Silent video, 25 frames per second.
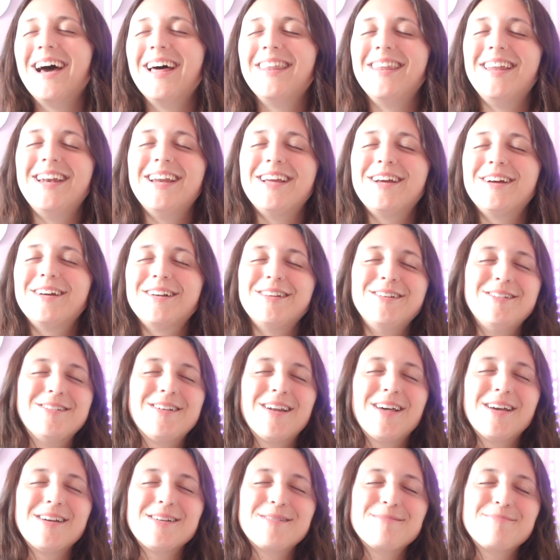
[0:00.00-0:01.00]
then include
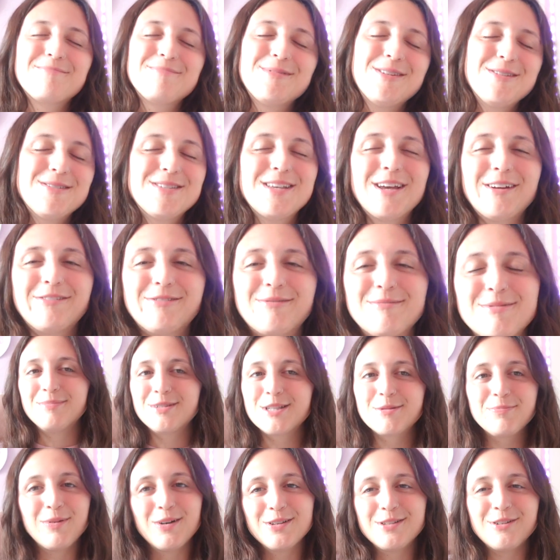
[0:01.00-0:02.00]
like music from
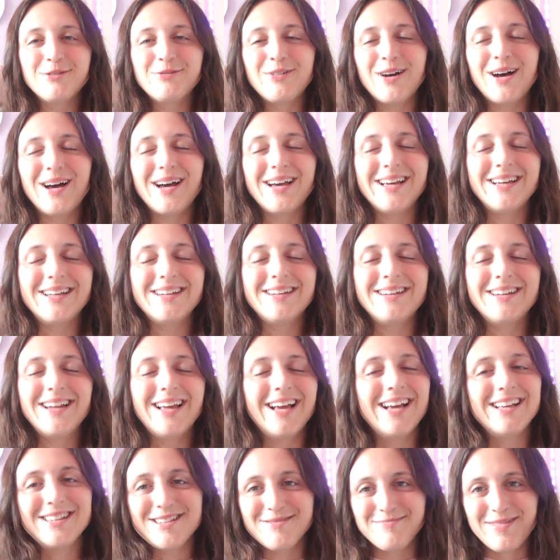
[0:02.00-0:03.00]
Spotify, and
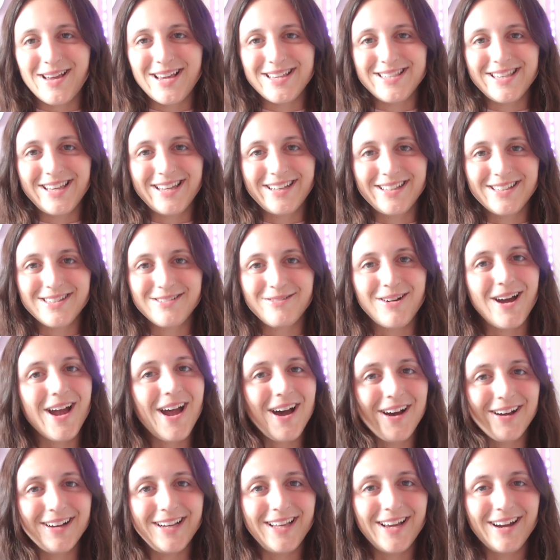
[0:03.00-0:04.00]
it's amazing. So I
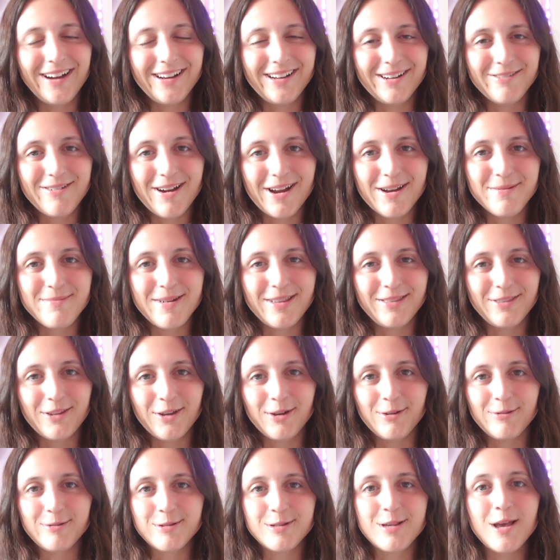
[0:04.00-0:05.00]
highly recommend
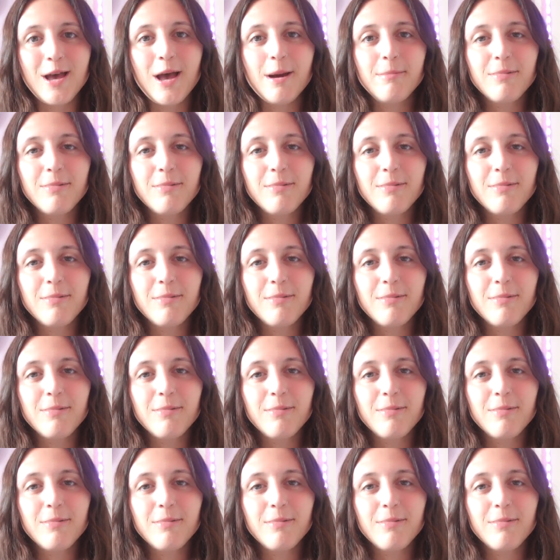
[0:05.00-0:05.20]
those.